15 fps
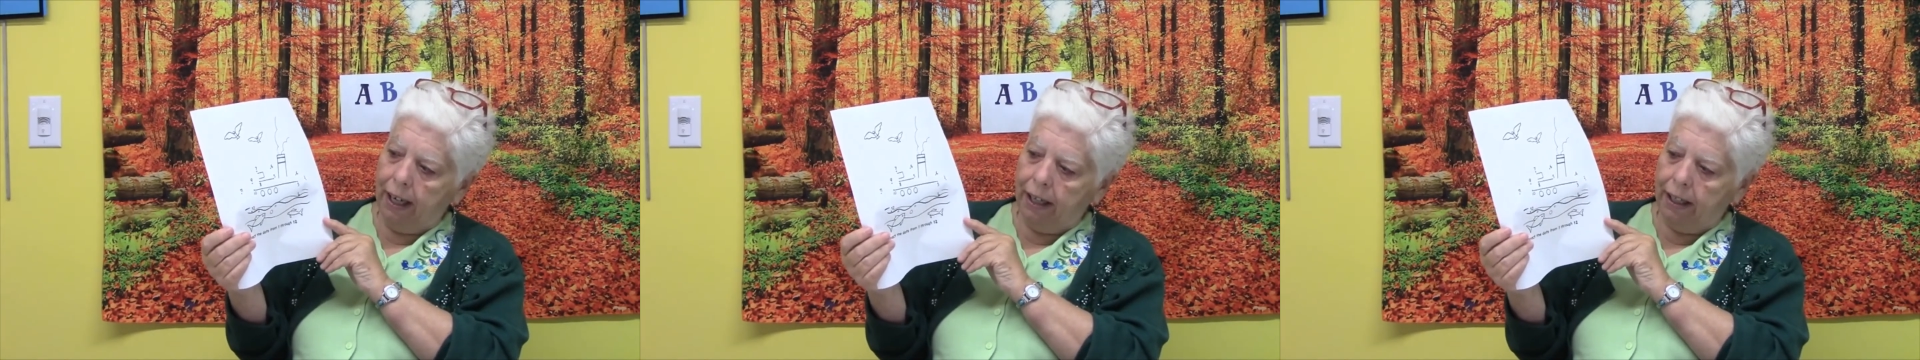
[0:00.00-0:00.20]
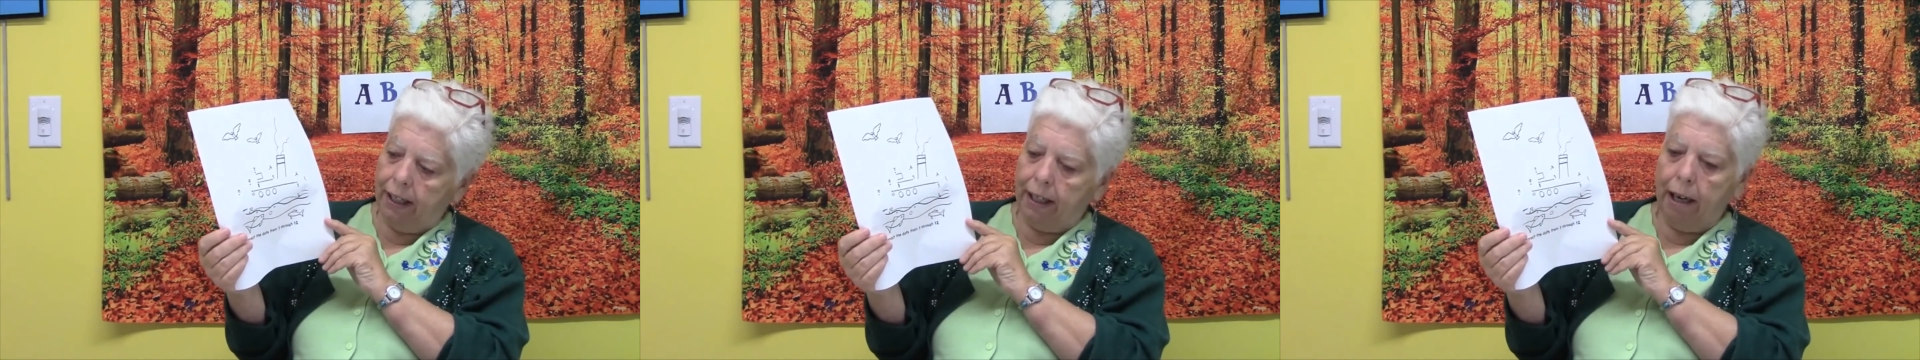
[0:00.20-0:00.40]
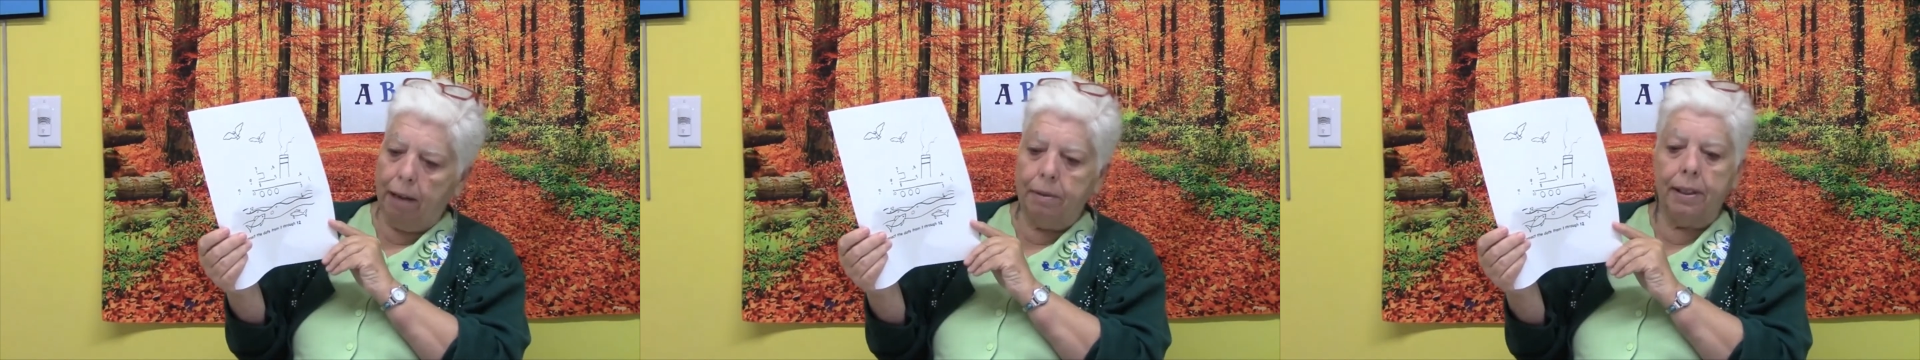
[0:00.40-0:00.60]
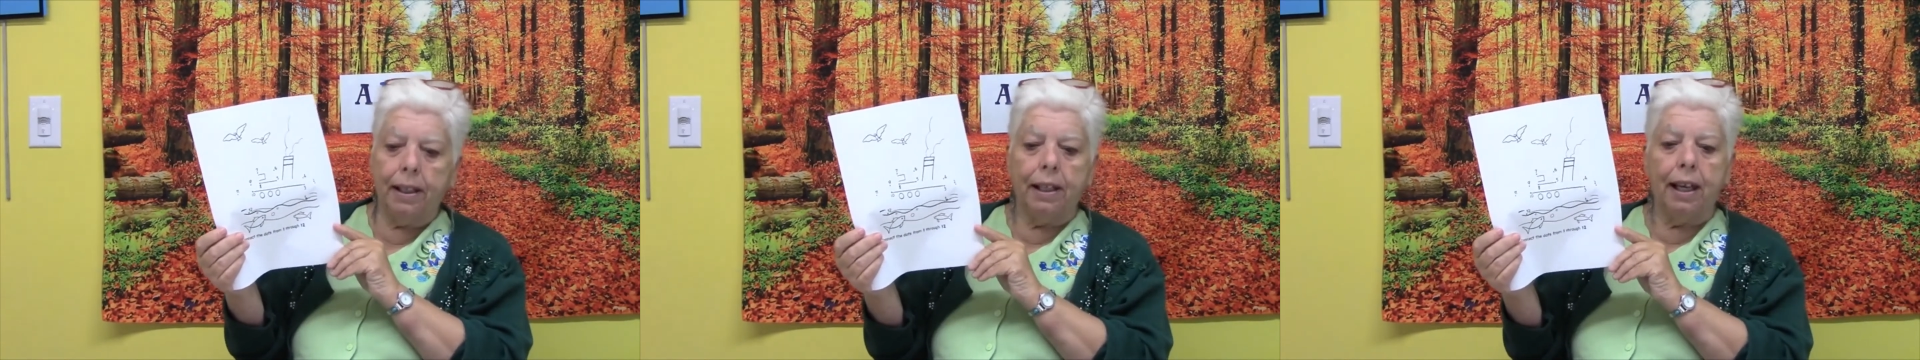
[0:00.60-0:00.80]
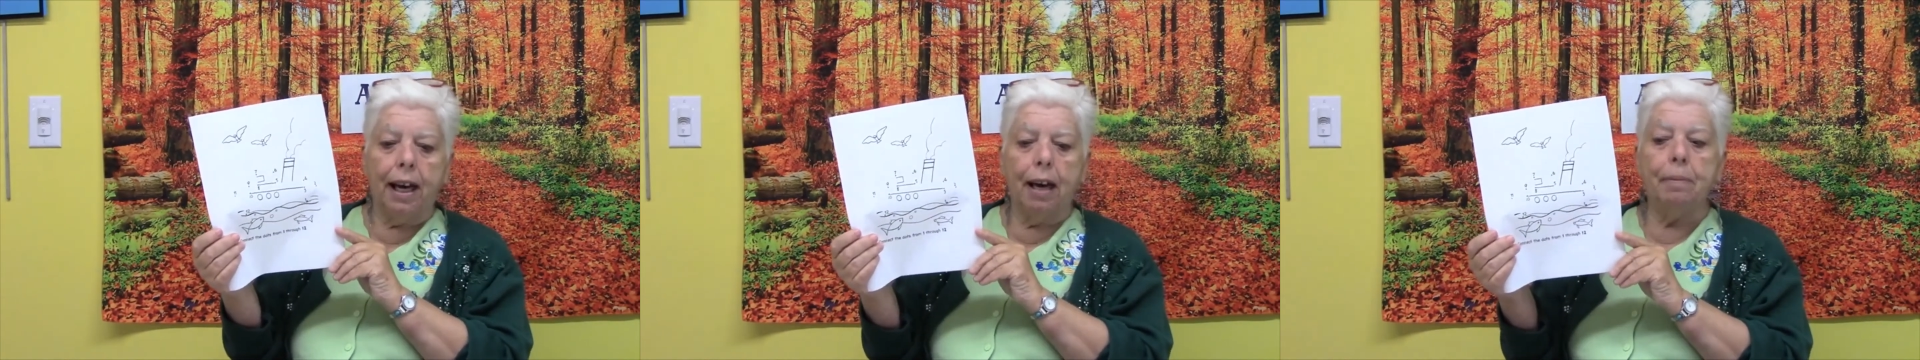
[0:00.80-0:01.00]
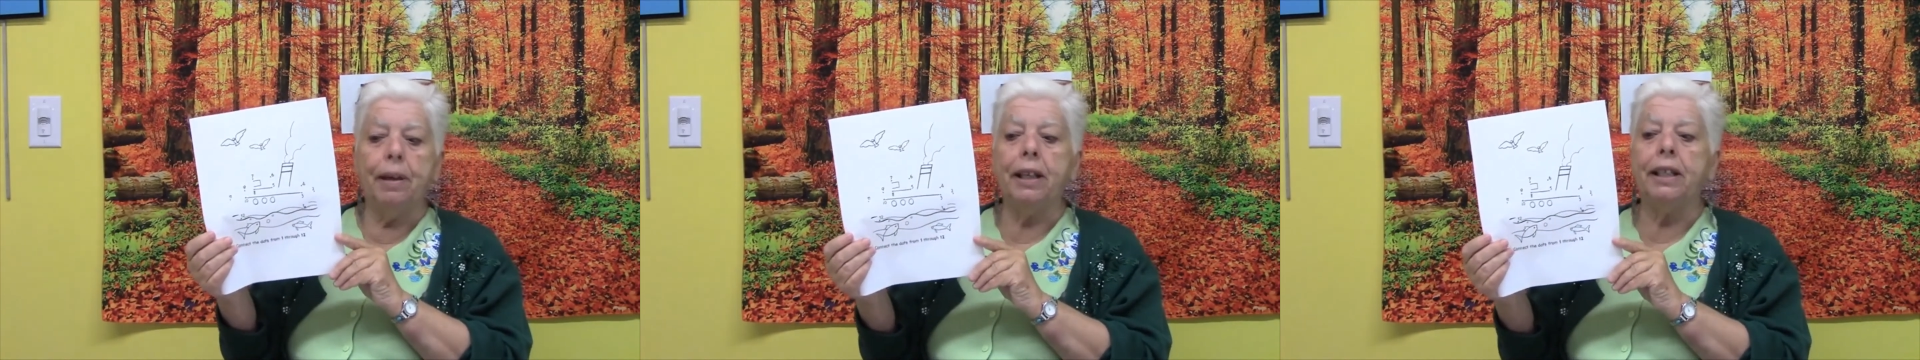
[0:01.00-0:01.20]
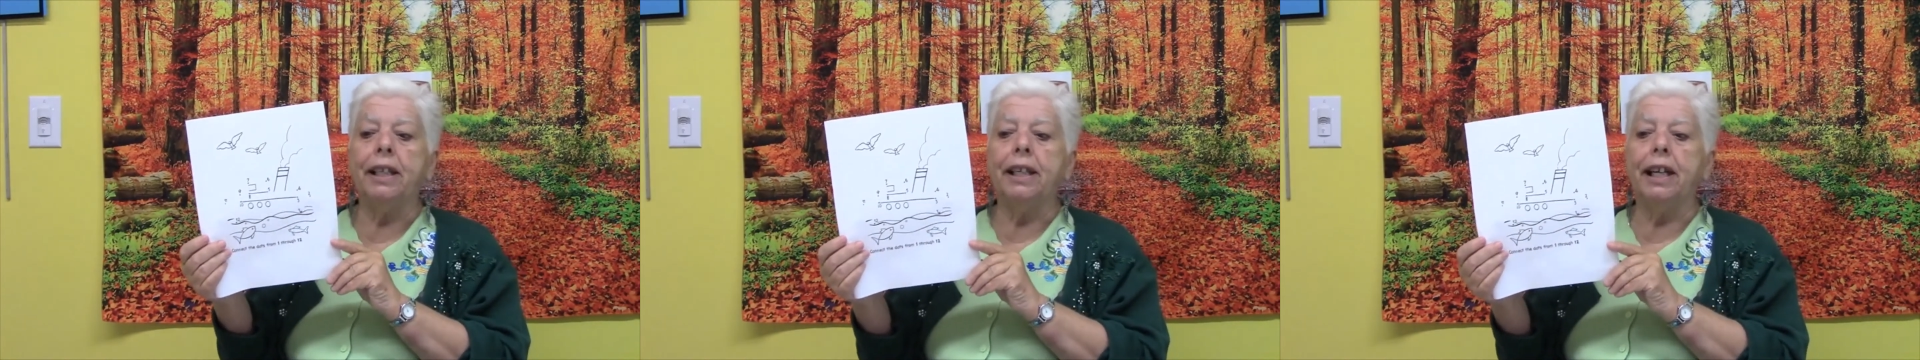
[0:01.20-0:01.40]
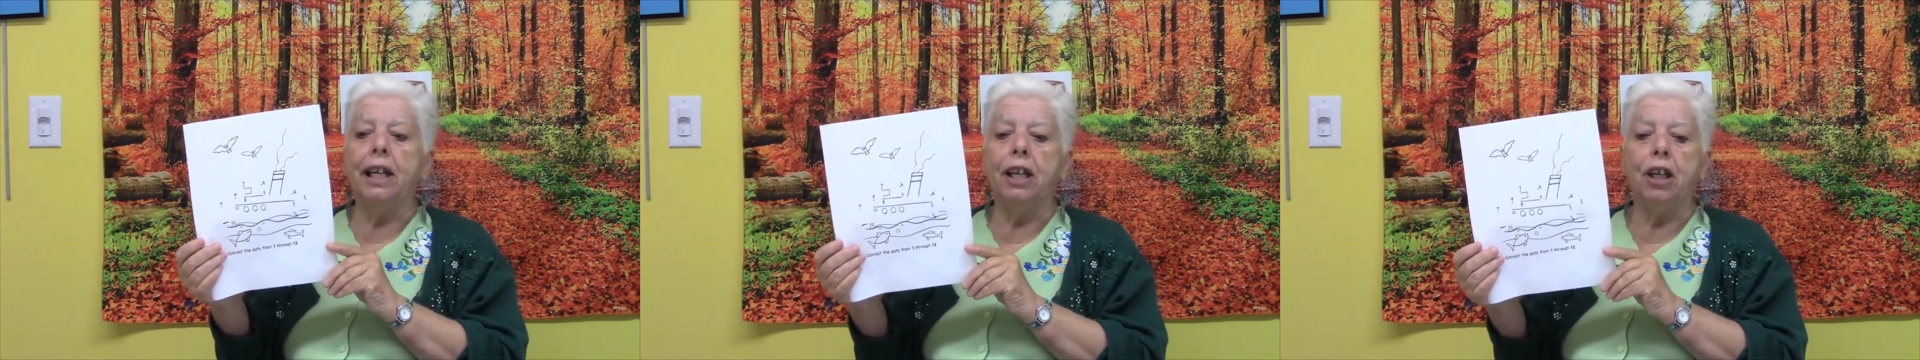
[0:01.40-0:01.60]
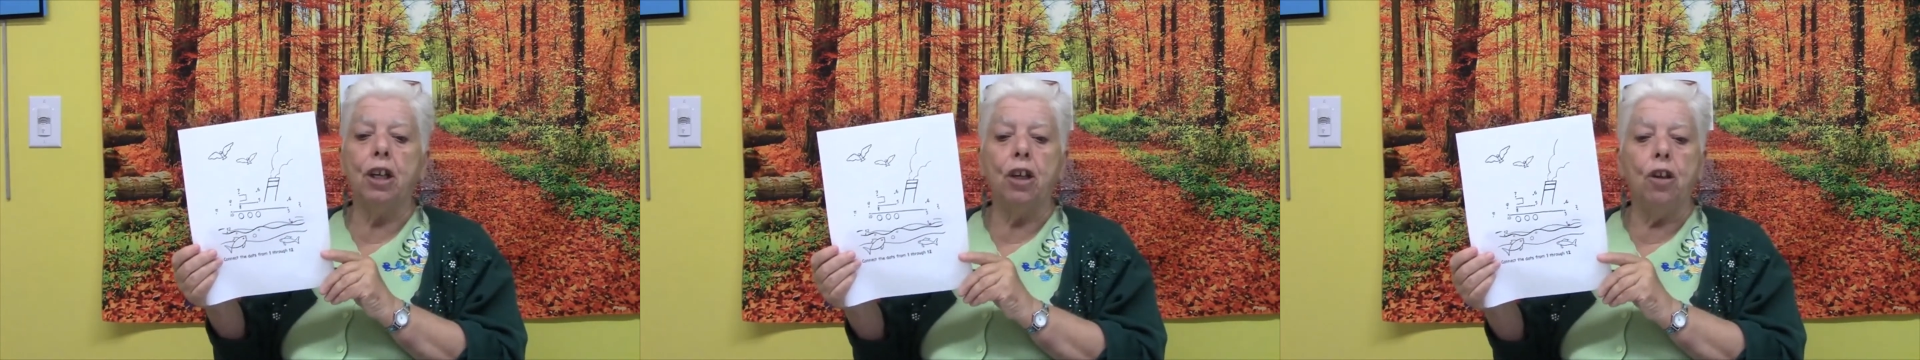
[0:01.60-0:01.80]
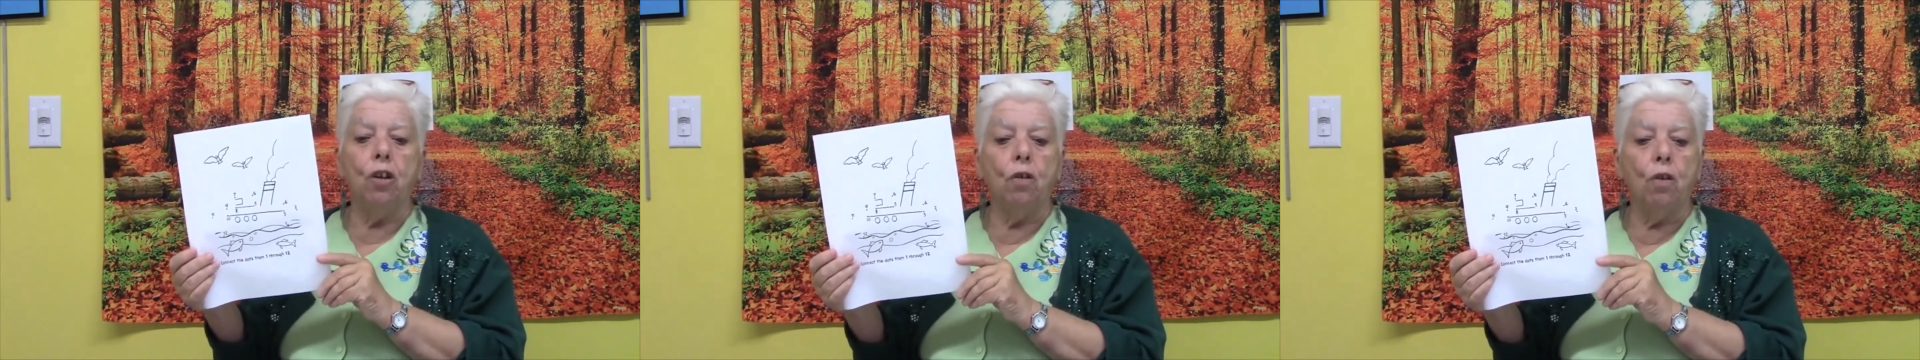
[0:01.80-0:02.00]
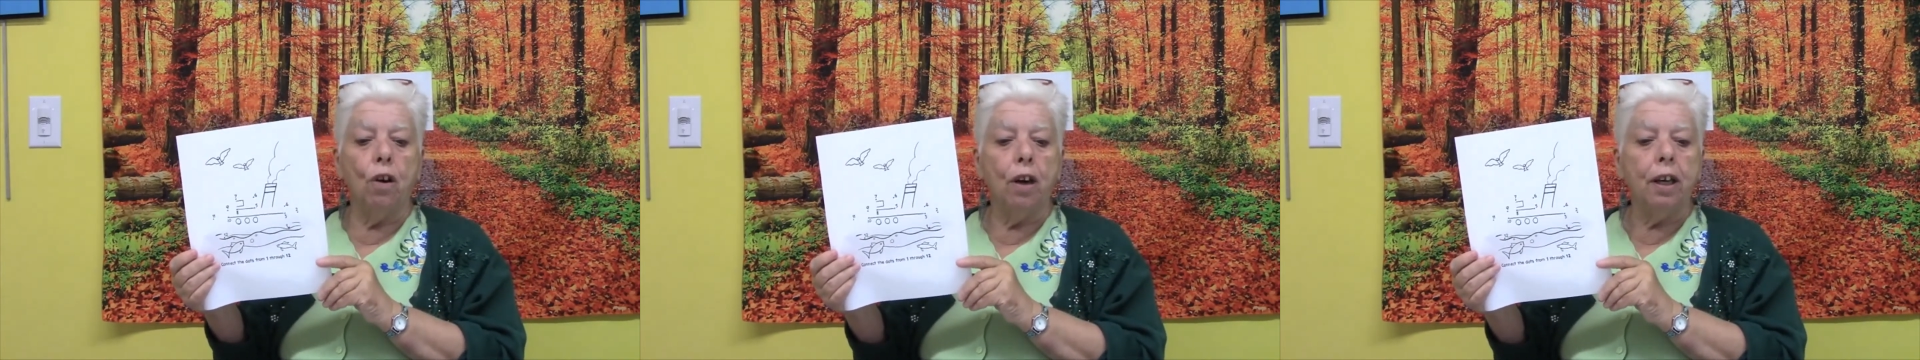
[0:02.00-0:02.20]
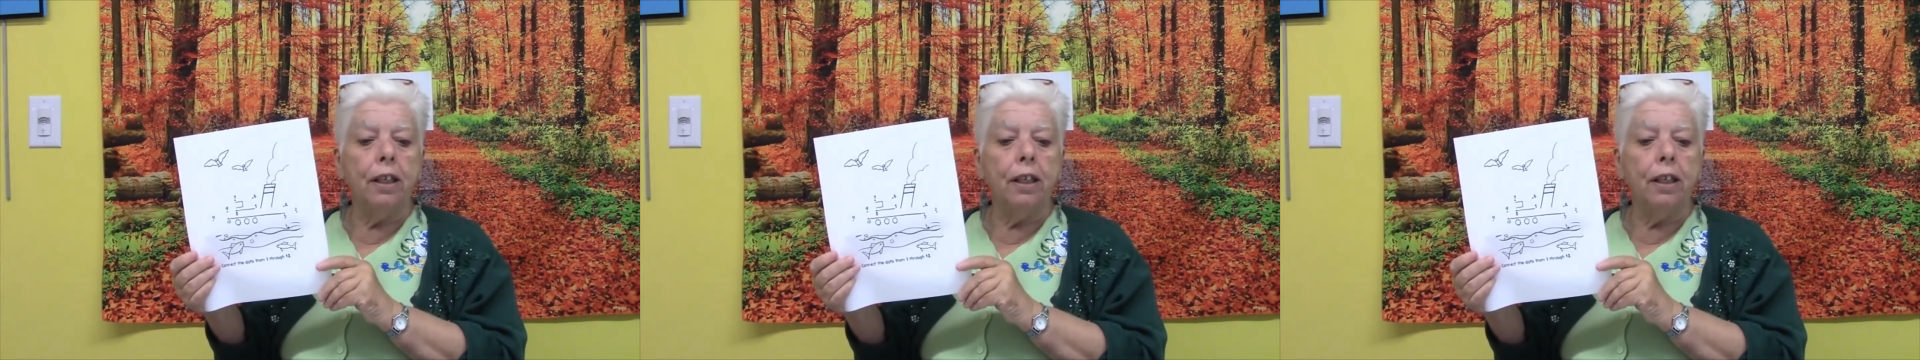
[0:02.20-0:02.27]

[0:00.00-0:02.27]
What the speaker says: come to the library to get your